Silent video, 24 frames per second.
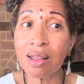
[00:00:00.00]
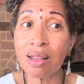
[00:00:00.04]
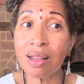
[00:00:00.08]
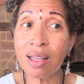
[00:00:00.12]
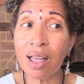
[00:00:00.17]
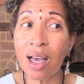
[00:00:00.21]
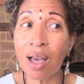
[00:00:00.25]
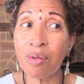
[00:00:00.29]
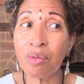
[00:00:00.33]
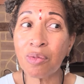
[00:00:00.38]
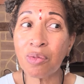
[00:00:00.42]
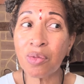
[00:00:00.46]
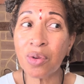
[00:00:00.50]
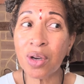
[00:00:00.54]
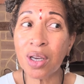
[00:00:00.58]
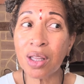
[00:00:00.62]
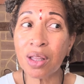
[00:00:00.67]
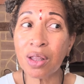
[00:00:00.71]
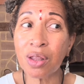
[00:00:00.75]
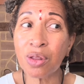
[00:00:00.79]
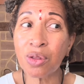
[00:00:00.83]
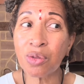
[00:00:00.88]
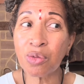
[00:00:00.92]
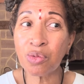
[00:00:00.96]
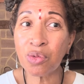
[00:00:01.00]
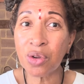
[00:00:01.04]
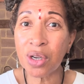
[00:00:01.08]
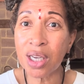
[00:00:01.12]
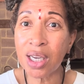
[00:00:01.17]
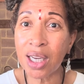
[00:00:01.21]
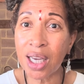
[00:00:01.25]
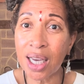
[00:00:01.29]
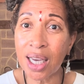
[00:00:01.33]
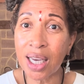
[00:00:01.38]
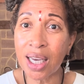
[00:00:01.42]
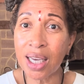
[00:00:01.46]
I went 3
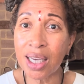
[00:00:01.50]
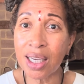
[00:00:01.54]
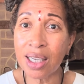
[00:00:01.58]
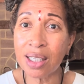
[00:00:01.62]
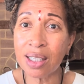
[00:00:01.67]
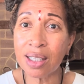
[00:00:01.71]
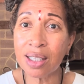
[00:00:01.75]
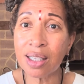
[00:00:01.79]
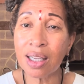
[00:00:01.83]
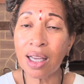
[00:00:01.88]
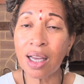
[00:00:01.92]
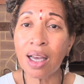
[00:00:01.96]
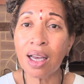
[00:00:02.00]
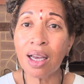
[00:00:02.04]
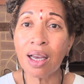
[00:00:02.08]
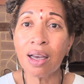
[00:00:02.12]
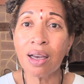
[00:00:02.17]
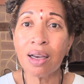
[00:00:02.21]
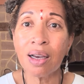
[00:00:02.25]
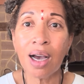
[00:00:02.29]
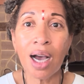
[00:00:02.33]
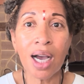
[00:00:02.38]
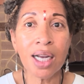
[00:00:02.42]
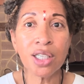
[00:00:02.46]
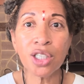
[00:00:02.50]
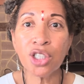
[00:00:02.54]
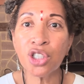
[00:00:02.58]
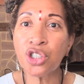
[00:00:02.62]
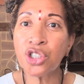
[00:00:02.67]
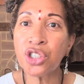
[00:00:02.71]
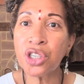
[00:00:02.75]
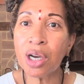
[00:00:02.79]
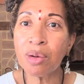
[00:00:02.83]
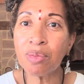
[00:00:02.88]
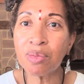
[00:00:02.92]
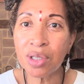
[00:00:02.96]
days. I
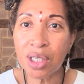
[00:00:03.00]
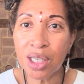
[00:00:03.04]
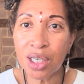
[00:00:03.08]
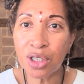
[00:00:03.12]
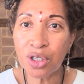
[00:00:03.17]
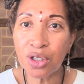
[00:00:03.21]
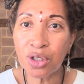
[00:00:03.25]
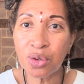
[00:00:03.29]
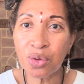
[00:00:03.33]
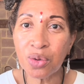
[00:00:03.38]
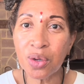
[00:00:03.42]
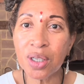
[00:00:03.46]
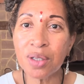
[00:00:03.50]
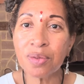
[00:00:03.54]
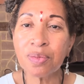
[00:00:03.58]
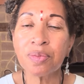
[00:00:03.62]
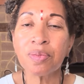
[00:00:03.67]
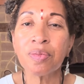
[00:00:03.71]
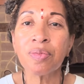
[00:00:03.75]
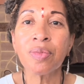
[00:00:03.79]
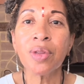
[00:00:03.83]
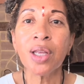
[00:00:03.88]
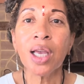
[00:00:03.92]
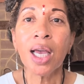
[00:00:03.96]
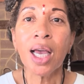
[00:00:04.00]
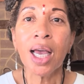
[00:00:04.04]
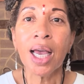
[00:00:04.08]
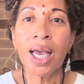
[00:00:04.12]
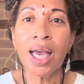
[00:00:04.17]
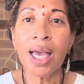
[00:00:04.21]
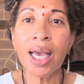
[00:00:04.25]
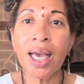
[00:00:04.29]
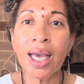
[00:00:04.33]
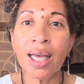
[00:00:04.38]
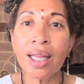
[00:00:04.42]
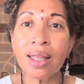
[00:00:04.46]
just jumped into it,
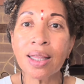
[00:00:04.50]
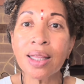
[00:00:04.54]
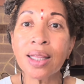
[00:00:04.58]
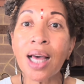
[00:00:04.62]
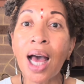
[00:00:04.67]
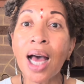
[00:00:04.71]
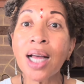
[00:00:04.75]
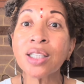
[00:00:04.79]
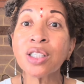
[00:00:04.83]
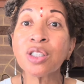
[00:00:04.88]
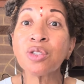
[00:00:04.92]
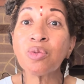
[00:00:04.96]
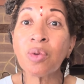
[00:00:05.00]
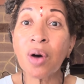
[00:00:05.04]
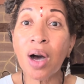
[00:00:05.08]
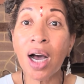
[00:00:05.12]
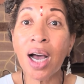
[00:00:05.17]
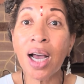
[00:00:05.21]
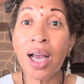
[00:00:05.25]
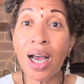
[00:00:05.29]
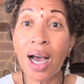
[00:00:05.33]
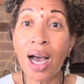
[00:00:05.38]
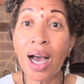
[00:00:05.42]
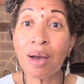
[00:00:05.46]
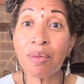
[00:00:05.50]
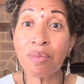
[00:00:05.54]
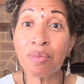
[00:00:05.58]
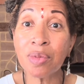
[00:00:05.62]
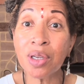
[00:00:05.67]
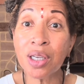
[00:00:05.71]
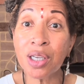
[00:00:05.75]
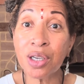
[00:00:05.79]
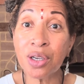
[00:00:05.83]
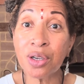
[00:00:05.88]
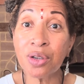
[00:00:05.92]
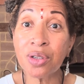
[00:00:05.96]
and that's why I'm
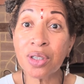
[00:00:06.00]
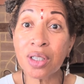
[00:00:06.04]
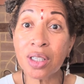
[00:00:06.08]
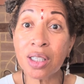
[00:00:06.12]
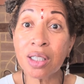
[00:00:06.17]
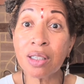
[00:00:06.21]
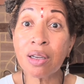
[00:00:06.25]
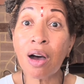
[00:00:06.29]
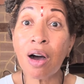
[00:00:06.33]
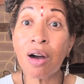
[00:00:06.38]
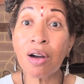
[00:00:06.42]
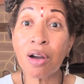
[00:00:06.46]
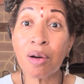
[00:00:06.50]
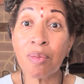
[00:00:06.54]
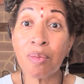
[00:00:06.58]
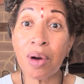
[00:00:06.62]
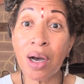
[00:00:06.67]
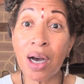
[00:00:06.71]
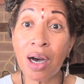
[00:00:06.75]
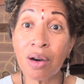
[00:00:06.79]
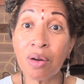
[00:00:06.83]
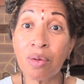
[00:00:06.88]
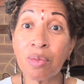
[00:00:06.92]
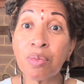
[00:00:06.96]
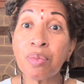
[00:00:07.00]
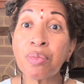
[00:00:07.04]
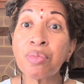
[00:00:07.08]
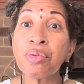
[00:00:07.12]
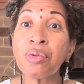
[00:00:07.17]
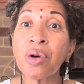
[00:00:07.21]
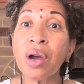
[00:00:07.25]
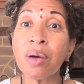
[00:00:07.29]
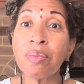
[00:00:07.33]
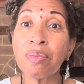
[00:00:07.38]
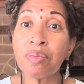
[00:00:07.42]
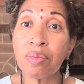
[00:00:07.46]
here to talk about
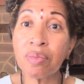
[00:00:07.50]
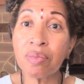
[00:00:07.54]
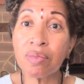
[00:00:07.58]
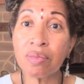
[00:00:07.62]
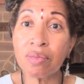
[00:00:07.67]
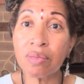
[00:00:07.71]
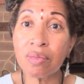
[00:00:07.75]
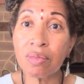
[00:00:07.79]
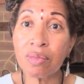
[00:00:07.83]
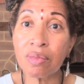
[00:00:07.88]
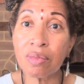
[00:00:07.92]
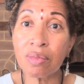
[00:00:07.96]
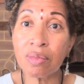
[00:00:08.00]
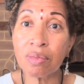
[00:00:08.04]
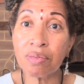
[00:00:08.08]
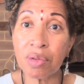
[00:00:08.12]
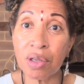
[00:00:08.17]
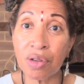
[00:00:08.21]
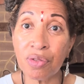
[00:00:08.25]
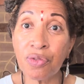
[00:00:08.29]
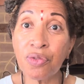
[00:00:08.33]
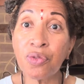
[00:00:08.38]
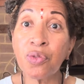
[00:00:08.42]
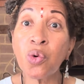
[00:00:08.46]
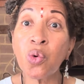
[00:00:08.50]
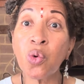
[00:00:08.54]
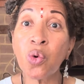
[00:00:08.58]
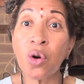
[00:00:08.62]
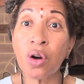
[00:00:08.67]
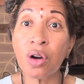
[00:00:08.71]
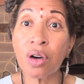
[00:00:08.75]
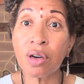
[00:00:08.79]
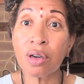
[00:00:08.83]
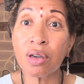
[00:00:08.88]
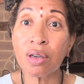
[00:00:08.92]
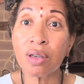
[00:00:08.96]
prep
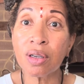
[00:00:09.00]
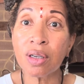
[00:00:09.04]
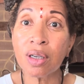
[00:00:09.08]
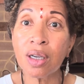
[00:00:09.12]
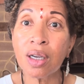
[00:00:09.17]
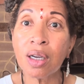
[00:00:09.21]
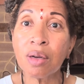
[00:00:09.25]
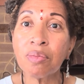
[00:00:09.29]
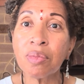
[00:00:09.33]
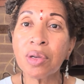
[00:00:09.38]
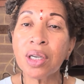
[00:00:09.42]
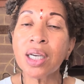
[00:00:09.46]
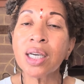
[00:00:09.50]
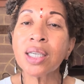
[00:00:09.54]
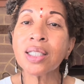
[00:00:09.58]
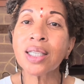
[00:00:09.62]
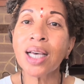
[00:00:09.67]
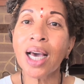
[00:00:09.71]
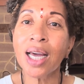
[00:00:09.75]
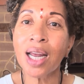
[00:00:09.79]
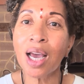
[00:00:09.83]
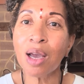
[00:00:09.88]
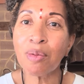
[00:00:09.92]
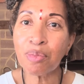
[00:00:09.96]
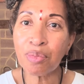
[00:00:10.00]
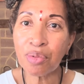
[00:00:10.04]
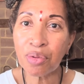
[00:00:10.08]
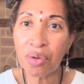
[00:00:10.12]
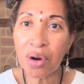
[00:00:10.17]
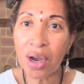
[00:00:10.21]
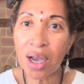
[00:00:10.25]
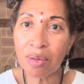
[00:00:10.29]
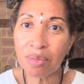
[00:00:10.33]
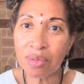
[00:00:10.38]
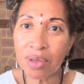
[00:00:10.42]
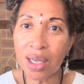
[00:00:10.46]
before. Because had I
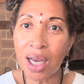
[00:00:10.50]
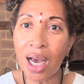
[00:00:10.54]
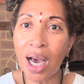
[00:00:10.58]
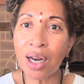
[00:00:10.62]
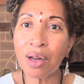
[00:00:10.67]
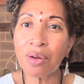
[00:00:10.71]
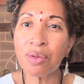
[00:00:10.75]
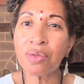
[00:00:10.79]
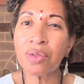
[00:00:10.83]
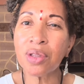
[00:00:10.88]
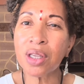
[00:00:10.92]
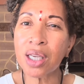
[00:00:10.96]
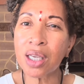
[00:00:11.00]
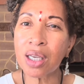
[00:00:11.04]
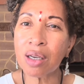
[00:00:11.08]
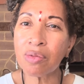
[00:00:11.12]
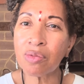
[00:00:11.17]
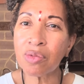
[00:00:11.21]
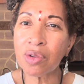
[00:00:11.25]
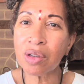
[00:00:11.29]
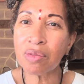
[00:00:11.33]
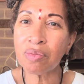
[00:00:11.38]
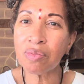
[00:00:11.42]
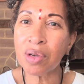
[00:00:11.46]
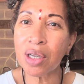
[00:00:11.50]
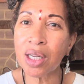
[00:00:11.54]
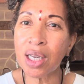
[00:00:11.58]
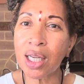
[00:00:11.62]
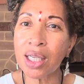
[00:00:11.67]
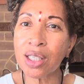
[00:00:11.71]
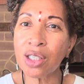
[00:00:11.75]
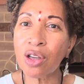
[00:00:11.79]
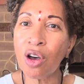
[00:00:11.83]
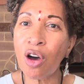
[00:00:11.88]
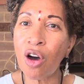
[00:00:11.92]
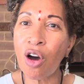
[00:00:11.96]
prepped, I don't think it would have been
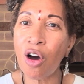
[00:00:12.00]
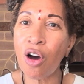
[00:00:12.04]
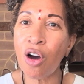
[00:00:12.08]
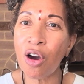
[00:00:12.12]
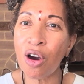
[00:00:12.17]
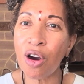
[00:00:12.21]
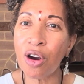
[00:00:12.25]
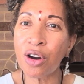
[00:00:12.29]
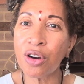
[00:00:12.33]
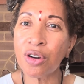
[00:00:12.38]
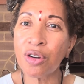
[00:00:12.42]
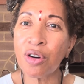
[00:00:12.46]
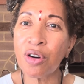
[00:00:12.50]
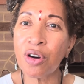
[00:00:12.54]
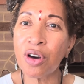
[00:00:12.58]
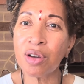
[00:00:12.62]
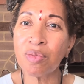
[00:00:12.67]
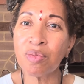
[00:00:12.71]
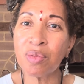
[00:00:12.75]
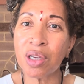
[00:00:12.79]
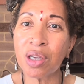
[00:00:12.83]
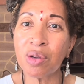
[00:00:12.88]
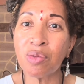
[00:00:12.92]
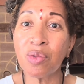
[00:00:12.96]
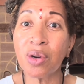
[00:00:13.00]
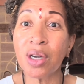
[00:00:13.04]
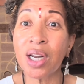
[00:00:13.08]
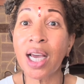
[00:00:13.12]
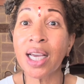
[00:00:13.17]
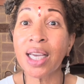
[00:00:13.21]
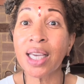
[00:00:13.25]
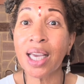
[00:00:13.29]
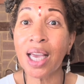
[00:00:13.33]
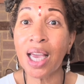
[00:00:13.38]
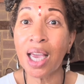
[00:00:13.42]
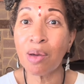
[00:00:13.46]
as hard on me when I
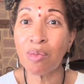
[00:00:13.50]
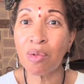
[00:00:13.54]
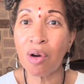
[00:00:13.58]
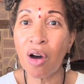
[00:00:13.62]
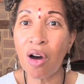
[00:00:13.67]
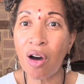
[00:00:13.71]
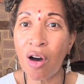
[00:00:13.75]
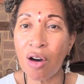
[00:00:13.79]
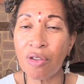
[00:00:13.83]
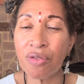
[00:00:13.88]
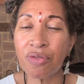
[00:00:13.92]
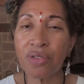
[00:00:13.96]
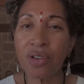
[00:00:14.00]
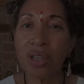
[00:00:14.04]
came off.